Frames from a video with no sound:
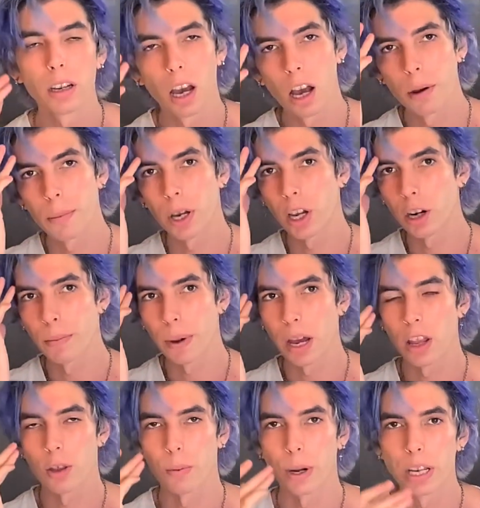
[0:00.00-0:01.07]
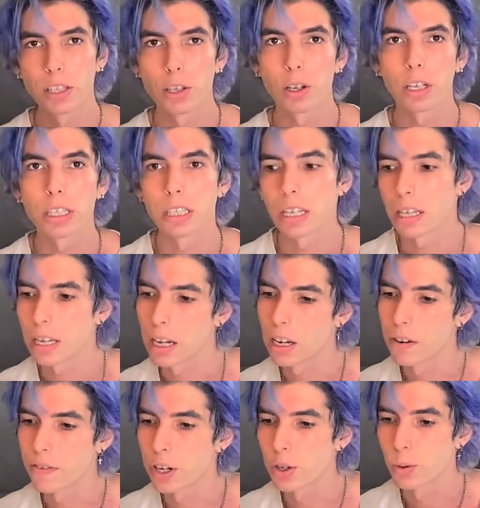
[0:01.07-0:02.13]
a good amount of the way so you can see the
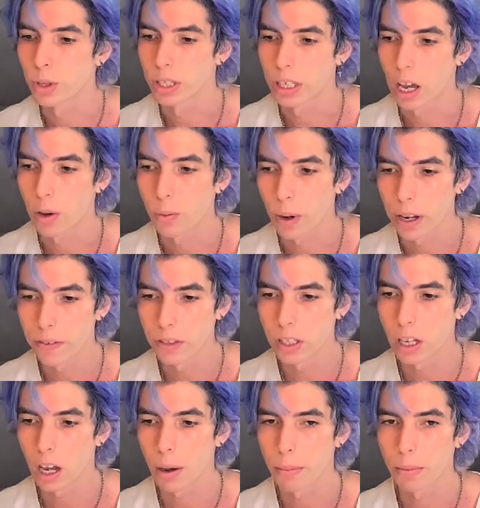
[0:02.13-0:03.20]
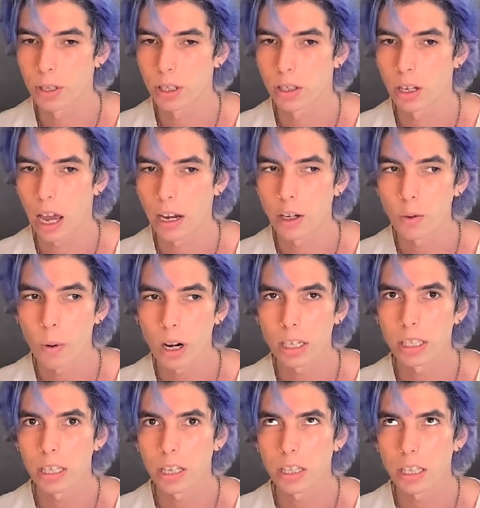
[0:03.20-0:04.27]
individual sound waves, and you want to
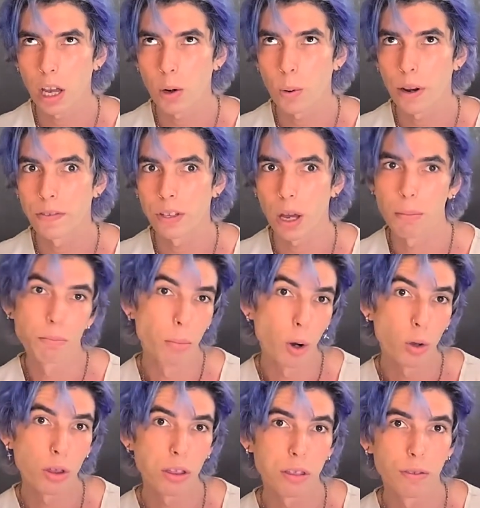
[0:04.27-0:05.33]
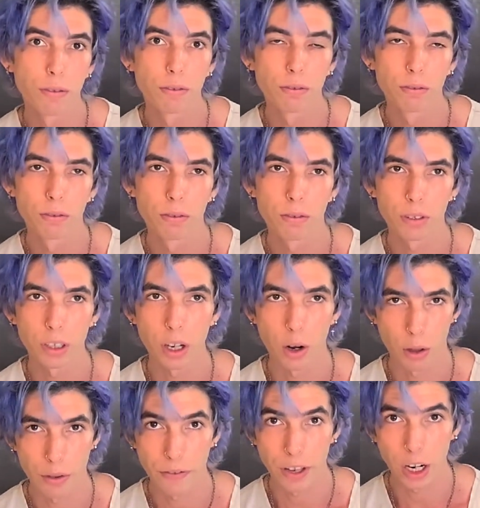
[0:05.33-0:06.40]
see the sound waves on both, you know,
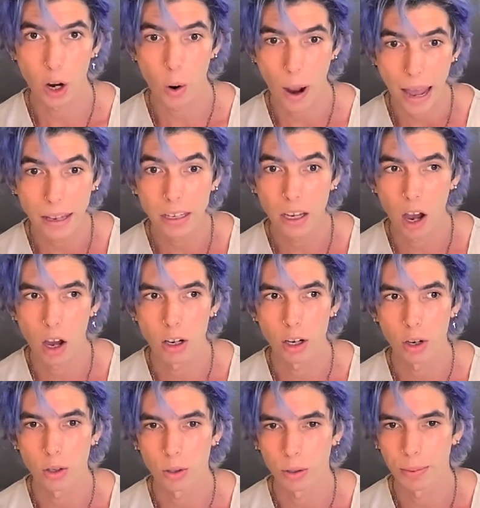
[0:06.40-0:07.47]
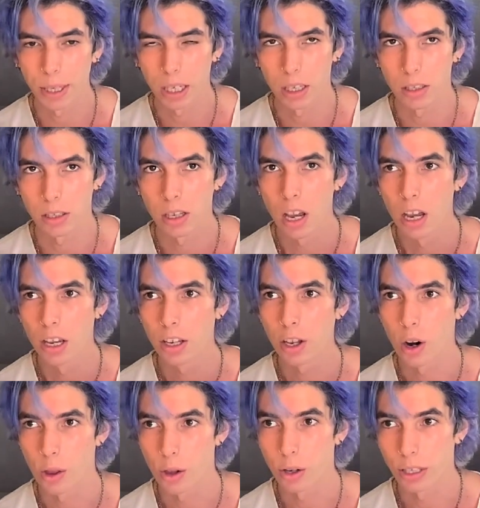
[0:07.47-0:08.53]
the video and the audio, because, you
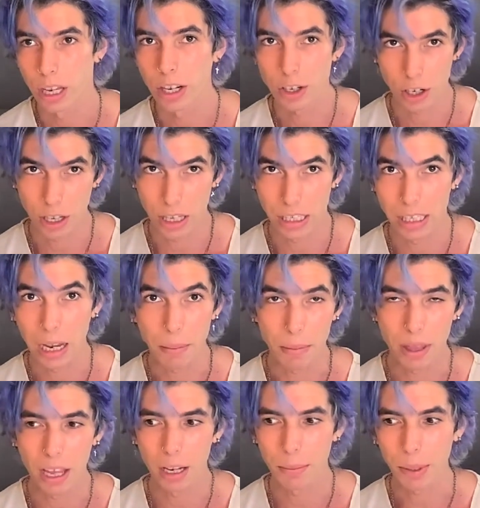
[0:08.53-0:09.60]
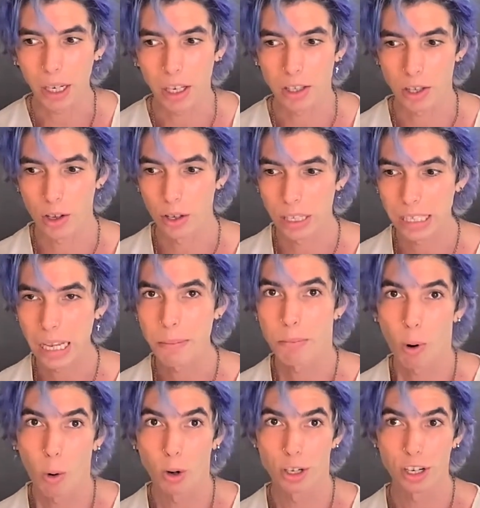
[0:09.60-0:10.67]
know, they're essentially the same thing because they're the same
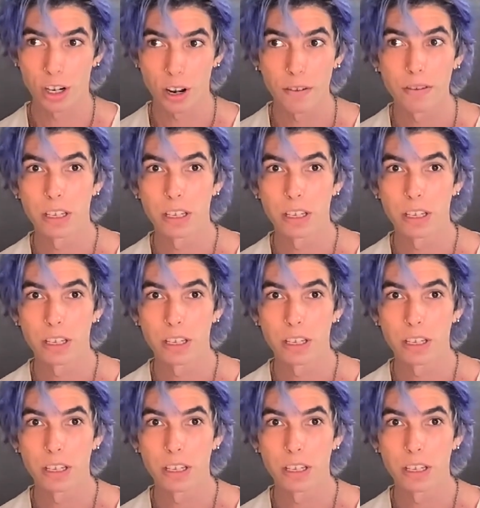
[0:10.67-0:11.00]
portion of the